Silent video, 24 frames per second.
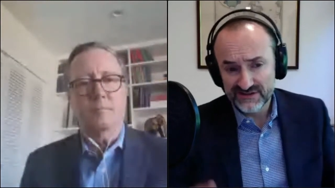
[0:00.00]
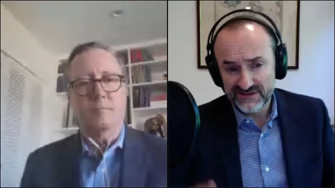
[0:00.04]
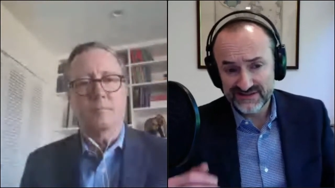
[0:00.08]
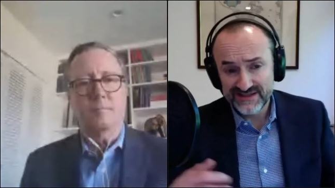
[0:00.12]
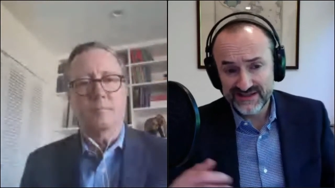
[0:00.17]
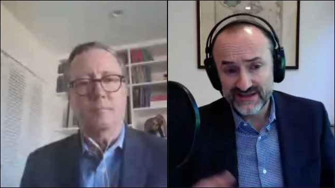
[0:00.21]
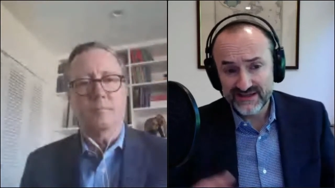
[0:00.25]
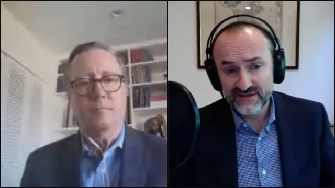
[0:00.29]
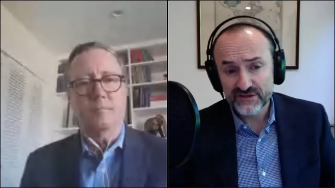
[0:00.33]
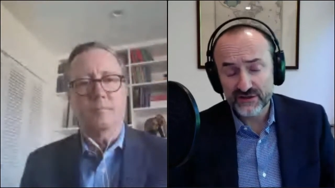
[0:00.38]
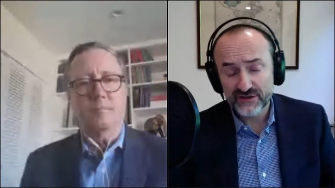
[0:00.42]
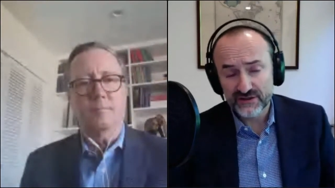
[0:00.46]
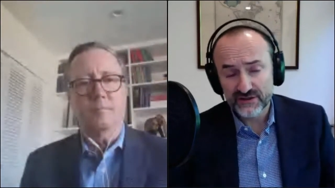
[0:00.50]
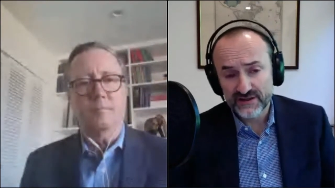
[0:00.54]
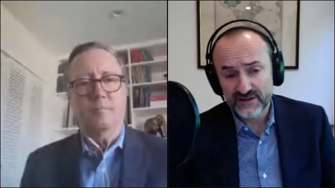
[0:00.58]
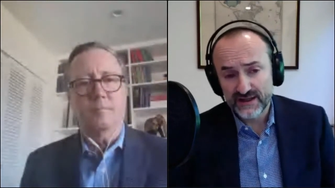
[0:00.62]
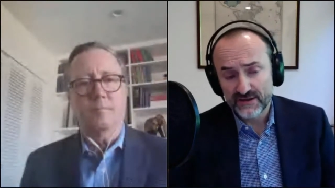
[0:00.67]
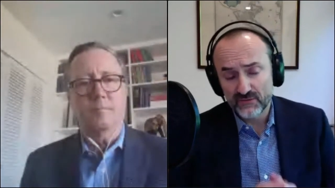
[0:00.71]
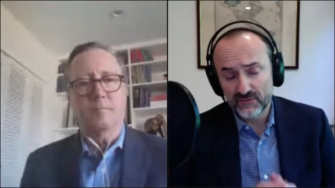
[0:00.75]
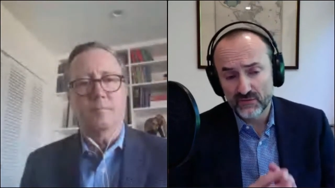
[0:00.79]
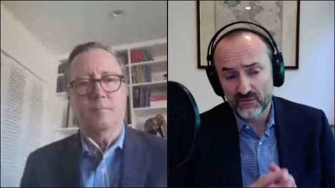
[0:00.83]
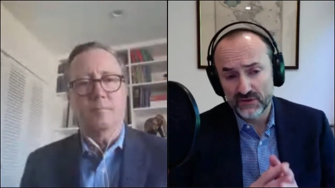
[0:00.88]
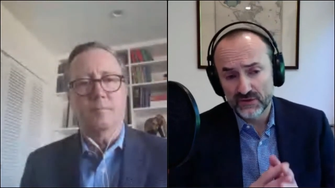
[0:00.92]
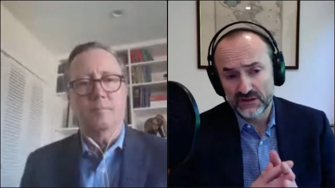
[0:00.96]
Speaker 1: Center
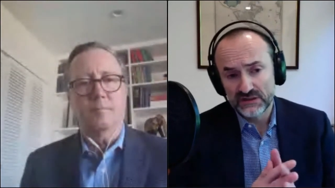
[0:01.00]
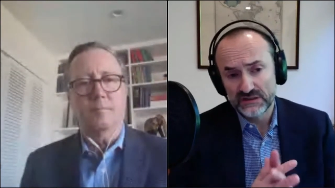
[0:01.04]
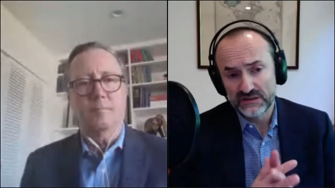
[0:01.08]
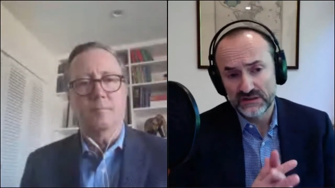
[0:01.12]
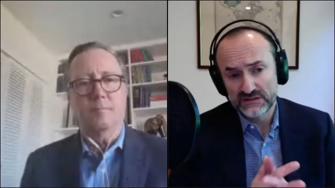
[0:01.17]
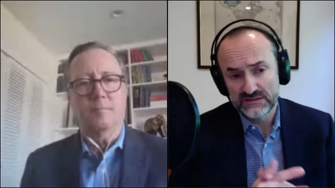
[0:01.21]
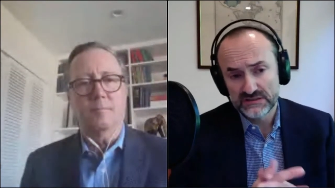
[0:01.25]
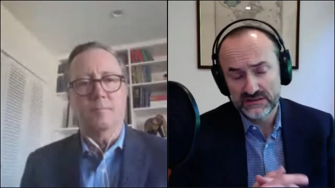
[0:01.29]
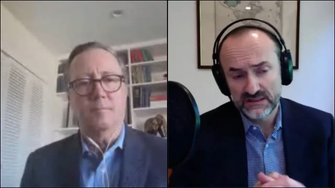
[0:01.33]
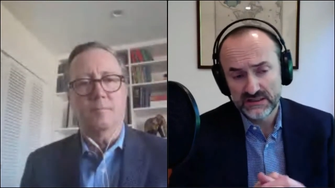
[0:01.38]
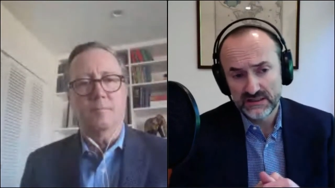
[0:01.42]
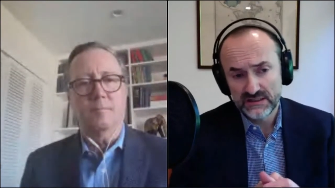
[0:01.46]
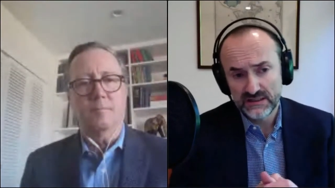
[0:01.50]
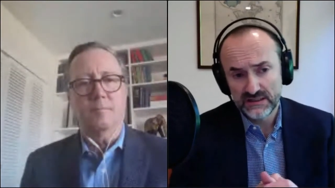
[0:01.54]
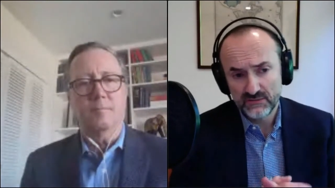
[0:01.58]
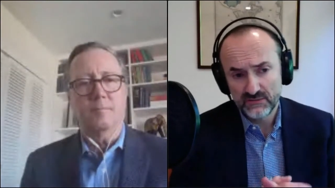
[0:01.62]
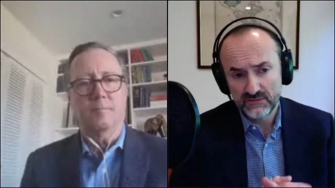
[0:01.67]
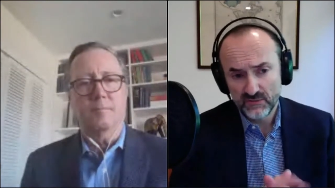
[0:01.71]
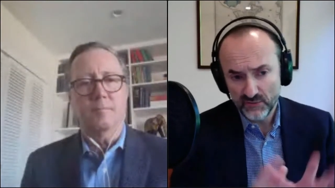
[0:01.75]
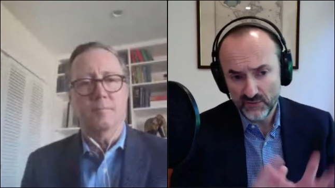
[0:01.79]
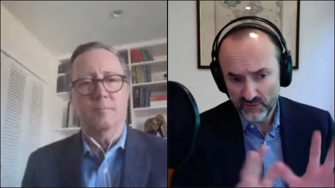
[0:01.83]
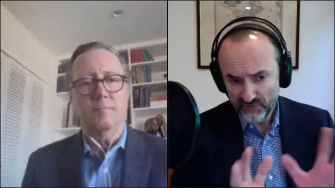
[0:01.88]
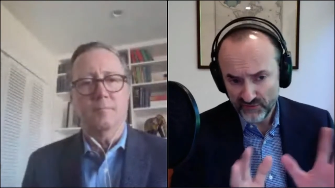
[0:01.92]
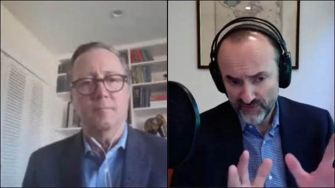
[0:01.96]
that was, uh,
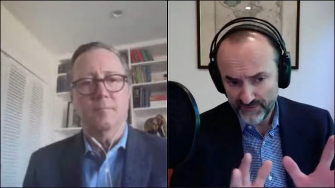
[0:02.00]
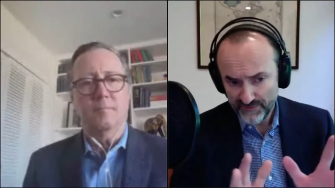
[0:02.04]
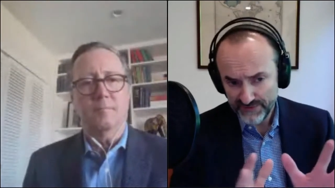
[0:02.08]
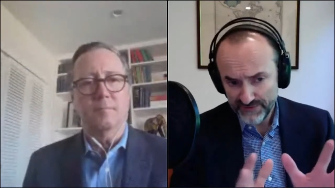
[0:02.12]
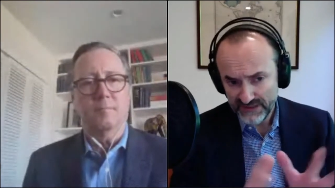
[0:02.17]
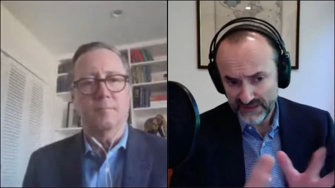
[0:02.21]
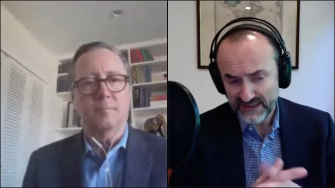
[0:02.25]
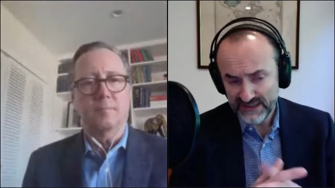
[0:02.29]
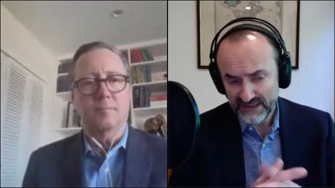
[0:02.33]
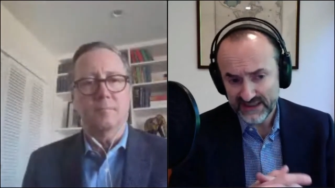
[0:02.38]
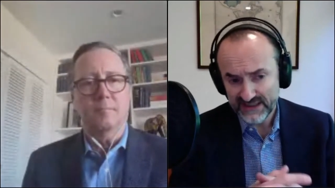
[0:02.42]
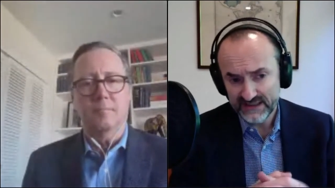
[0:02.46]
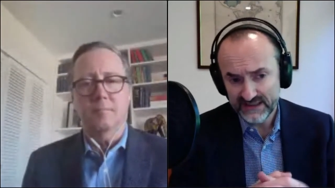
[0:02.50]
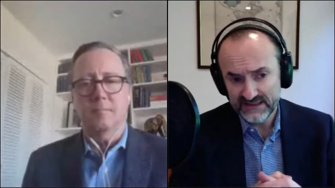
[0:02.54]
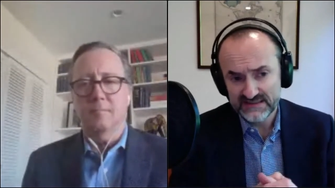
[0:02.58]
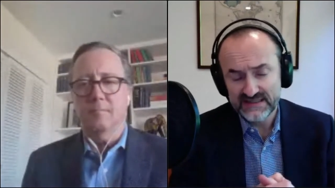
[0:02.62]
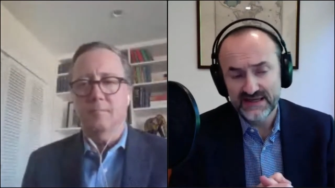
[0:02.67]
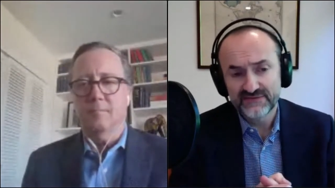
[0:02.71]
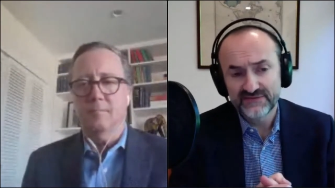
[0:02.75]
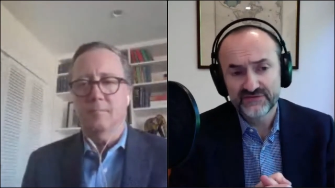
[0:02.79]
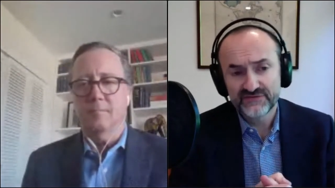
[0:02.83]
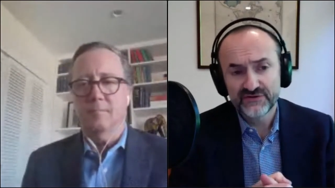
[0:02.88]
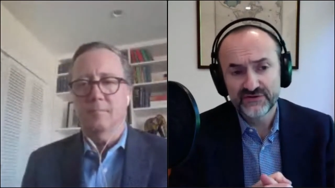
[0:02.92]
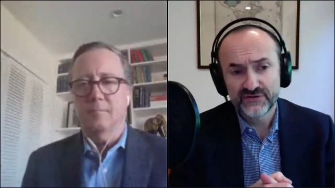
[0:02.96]
we will repeat again this
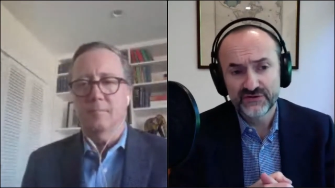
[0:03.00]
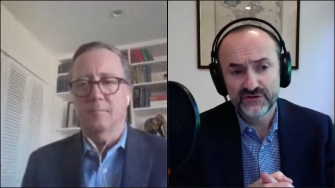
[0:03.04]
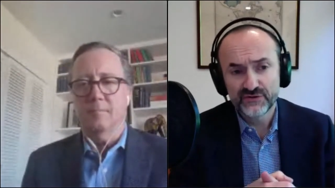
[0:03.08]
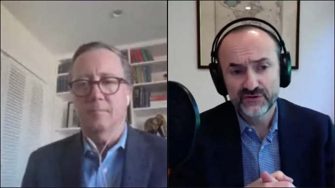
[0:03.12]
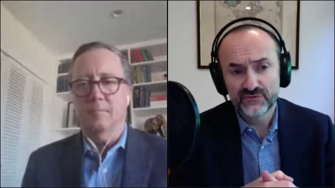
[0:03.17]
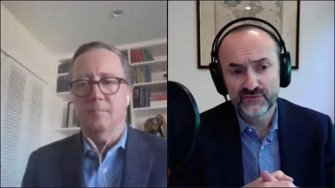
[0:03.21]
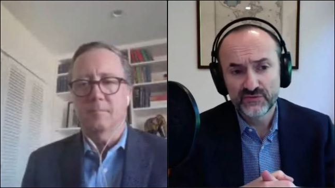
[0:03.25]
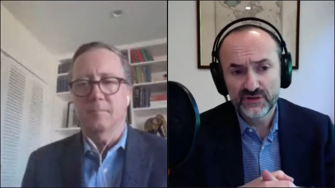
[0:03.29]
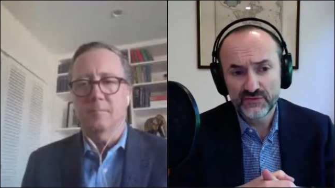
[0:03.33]
afternoon.